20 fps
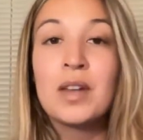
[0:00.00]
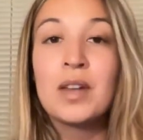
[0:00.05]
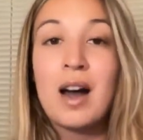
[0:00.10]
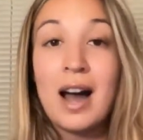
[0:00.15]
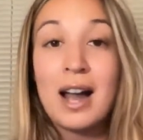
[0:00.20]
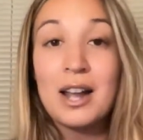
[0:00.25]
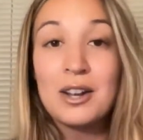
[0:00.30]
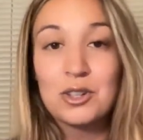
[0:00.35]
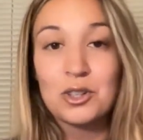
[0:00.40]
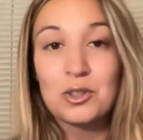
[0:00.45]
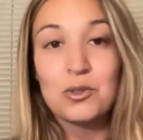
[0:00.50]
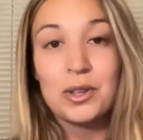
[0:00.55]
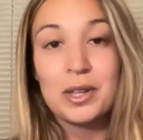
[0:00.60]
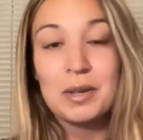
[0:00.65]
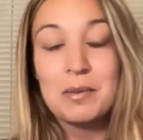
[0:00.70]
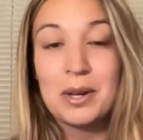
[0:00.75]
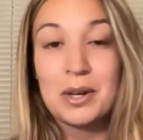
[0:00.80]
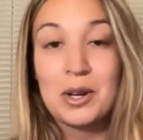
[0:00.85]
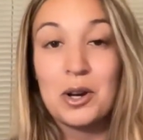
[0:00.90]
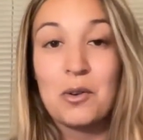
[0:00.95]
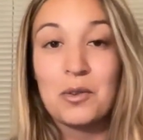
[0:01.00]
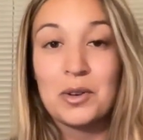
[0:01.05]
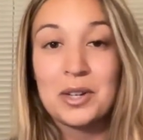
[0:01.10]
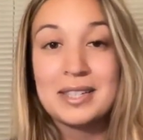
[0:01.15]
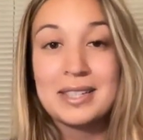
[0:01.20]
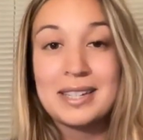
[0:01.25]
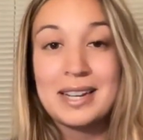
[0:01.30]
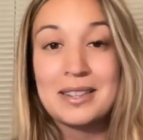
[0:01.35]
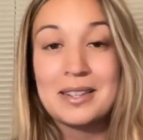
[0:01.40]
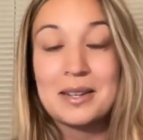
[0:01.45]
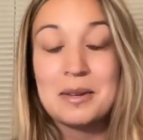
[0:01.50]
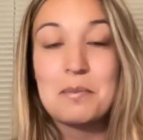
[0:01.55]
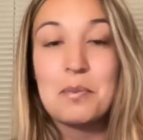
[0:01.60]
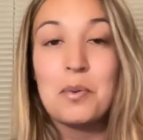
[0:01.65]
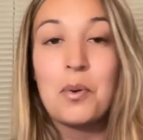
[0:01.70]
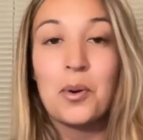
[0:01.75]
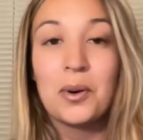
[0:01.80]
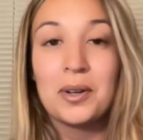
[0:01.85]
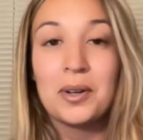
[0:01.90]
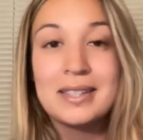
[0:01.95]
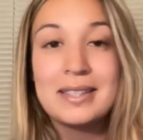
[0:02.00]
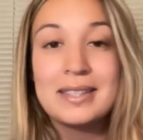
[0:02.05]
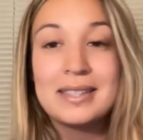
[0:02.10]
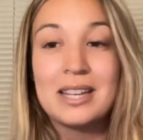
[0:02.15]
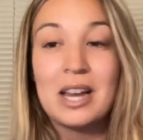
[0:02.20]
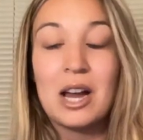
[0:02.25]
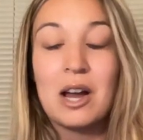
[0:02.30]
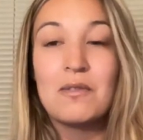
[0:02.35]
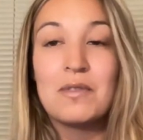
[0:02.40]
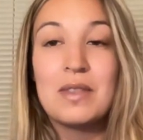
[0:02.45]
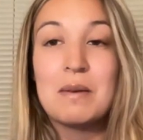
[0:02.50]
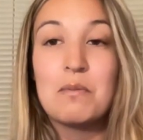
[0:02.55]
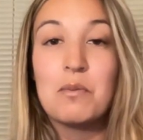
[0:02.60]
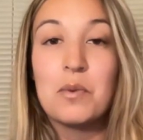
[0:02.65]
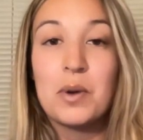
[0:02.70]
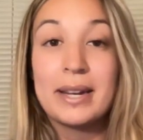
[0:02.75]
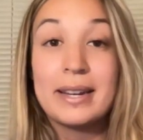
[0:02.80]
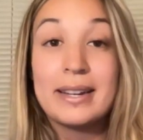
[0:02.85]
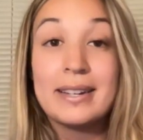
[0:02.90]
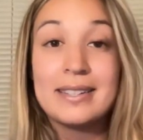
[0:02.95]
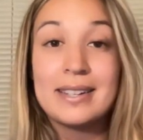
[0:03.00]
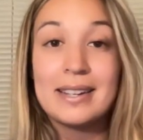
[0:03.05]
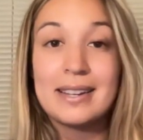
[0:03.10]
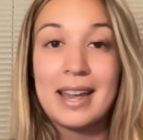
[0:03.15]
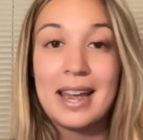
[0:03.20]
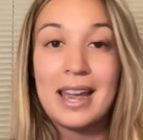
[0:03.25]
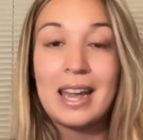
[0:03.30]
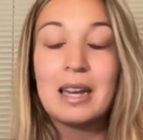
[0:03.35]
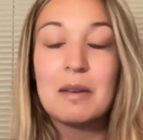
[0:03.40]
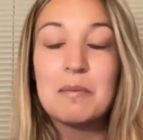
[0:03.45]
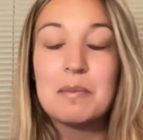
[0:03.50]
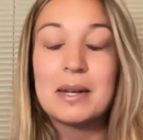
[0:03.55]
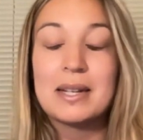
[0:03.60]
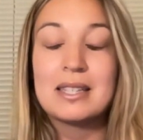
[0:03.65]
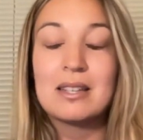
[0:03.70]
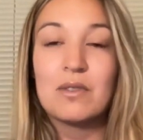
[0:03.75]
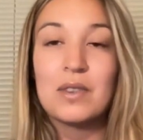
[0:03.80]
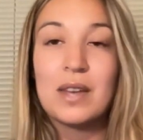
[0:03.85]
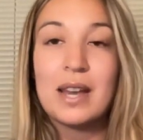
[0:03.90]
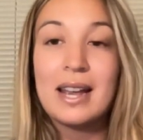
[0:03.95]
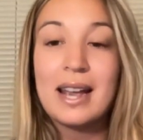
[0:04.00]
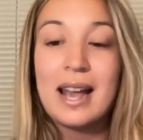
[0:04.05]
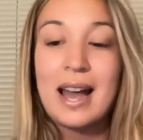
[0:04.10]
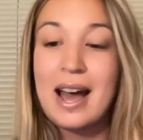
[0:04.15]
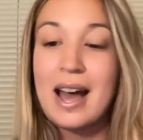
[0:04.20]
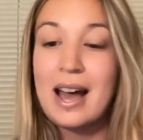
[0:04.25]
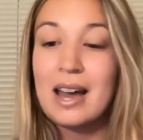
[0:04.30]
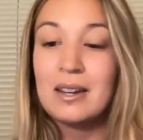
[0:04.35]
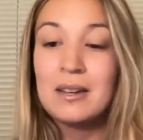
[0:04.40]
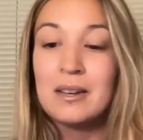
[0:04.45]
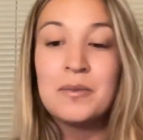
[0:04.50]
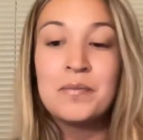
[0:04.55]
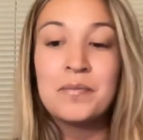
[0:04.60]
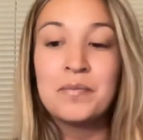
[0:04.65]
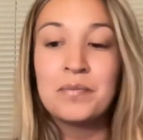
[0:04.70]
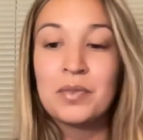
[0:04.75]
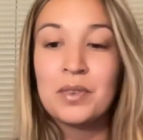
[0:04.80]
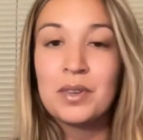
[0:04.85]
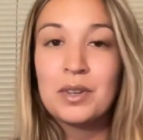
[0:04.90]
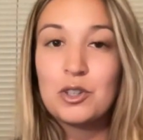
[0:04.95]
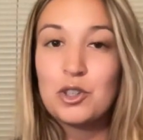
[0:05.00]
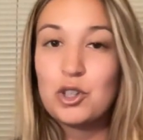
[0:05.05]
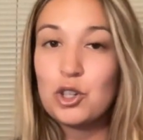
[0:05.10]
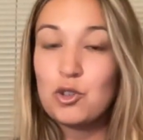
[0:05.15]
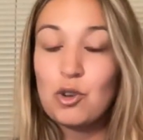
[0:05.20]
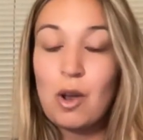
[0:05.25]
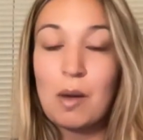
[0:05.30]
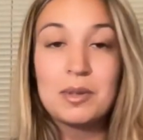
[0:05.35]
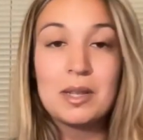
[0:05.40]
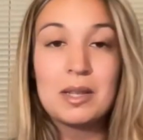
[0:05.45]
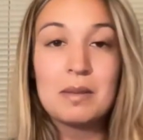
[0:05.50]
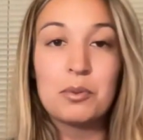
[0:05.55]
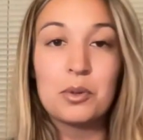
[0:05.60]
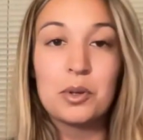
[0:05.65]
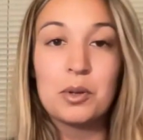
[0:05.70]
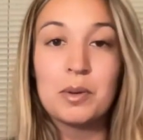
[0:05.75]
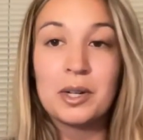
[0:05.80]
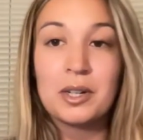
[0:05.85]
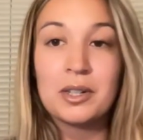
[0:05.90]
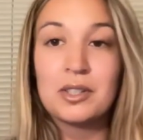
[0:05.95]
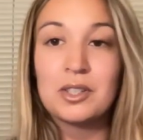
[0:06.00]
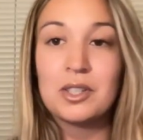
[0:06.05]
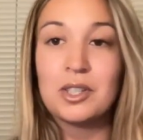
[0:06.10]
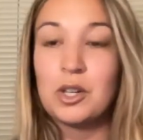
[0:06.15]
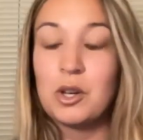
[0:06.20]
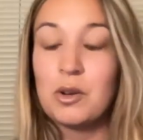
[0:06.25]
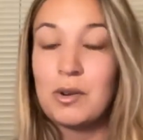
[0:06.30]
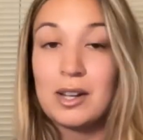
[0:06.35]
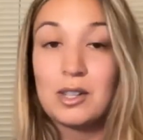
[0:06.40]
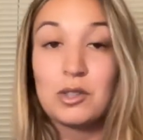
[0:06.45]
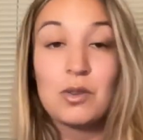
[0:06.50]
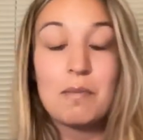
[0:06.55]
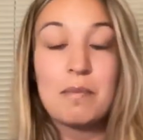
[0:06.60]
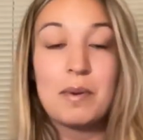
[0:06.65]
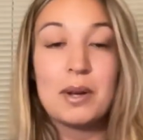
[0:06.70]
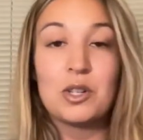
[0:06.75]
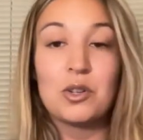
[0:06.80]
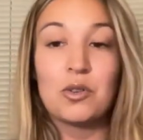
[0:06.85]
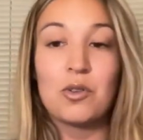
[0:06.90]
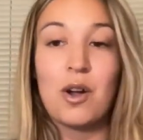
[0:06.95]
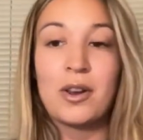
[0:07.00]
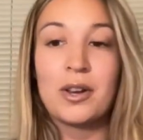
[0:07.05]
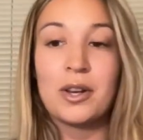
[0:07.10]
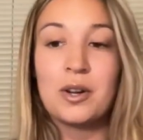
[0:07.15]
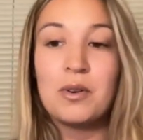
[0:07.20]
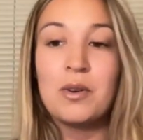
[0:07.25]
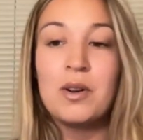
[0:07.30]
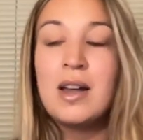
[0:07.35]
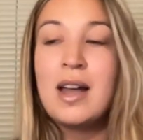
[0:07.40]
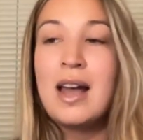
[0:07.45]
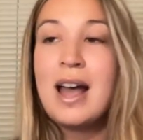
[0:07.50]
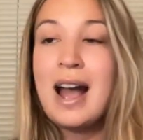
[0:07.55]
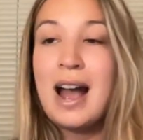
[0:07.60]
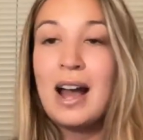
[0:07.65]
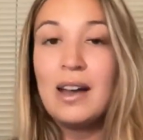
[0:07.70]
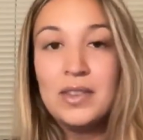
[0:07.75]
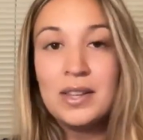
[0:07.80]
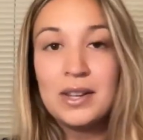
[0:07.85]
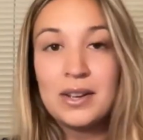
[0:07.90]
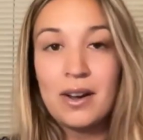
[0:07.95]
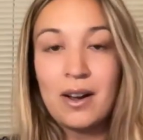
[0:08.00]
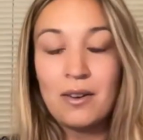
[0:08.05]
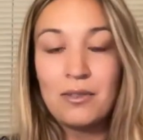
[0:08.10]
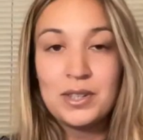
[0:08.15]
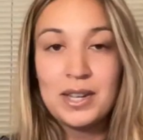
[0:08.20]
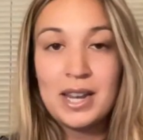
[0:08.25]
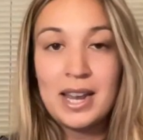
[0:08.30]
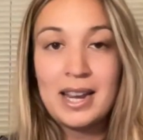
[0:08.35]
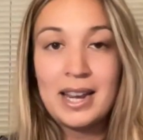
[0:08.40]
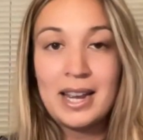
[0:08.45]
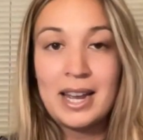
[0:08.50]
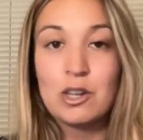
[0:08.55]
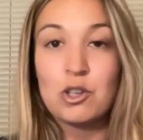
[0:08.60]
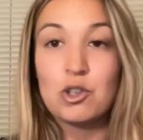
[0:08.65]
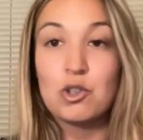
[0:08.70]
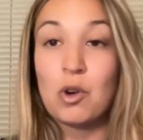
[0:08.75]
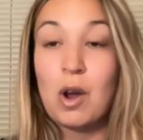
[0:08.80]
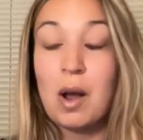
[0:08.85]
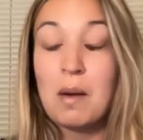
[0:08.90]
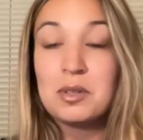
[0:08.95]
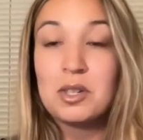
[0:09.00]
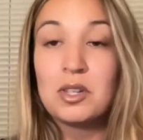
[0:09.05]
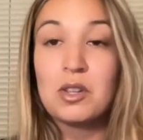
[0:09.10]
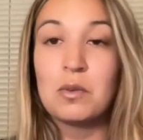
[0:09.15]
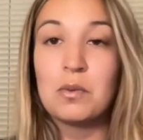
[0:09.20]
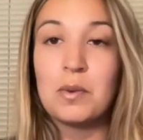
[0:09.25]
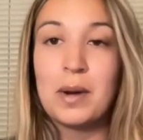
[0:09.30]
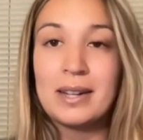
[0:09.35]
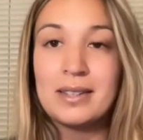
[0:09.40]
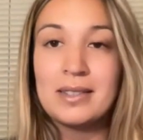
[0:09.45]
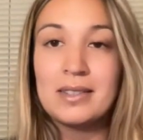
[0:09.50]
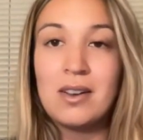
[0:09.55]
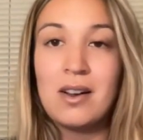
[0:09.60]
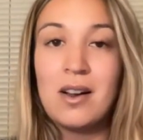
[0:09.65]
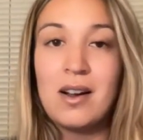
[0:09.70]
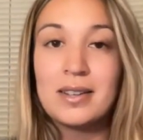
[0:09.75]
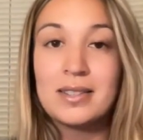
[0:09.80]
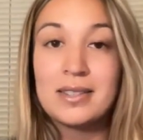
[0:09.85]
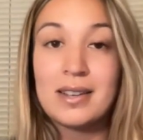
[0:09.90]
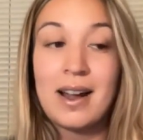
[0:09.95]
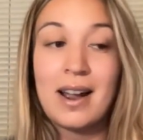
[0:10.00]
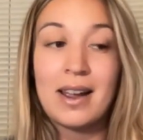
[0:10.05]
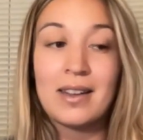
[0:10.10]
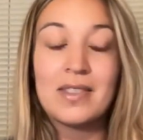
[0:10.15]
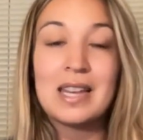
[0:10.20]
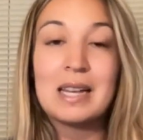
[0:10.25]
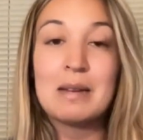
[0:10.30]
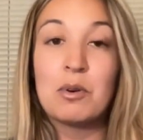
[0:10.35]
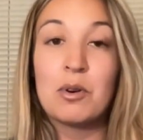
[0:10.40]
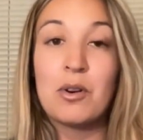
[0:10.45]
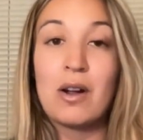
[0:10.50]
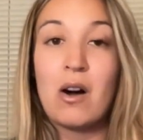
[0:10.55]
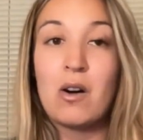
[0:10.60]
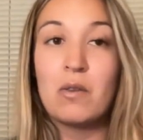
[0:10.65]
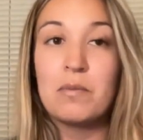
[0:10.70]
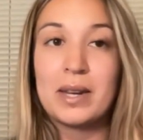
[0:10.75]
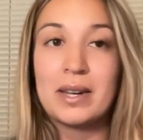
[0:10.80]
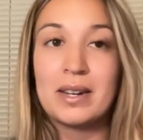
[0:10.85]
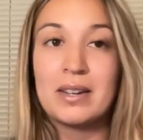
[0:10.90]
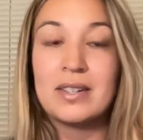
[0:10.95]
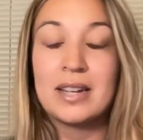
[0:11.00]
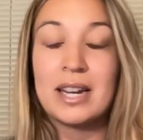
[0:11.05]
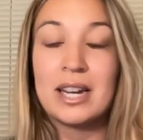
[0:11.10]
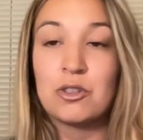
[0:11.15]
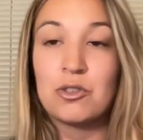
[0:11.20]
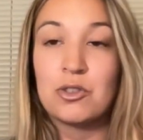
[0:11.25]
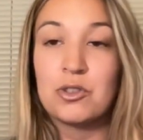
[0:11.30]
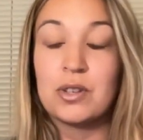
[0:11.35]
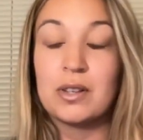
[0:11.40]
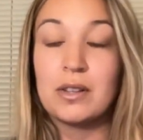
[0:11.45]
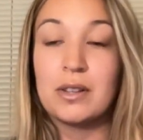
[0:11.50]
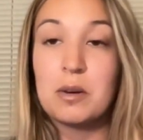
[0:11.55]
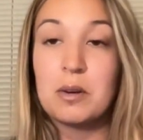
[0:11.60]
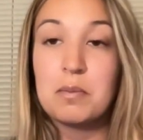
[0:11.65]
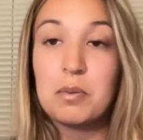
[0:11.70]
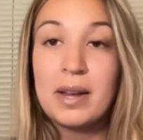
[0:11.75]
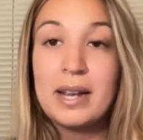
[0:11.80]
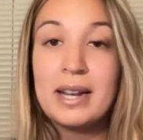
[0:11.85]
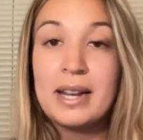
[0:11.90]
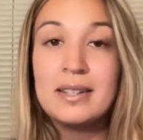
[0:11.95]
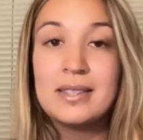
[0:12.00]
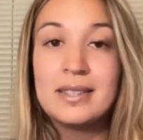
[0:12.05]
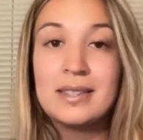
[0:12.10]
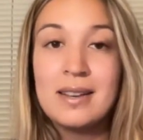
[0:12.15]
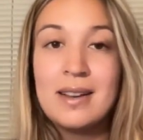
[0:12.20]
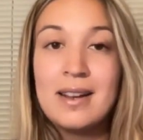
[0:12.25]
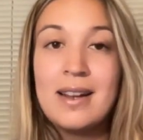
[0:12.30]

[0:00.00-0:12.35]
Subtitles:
I just really want to overstate the importance of them winning today, because if they had just dropped to the Brewers, got swept by Toronto, had the off day, and dropped to the White Sox, I think morale would be at a dangerously low place.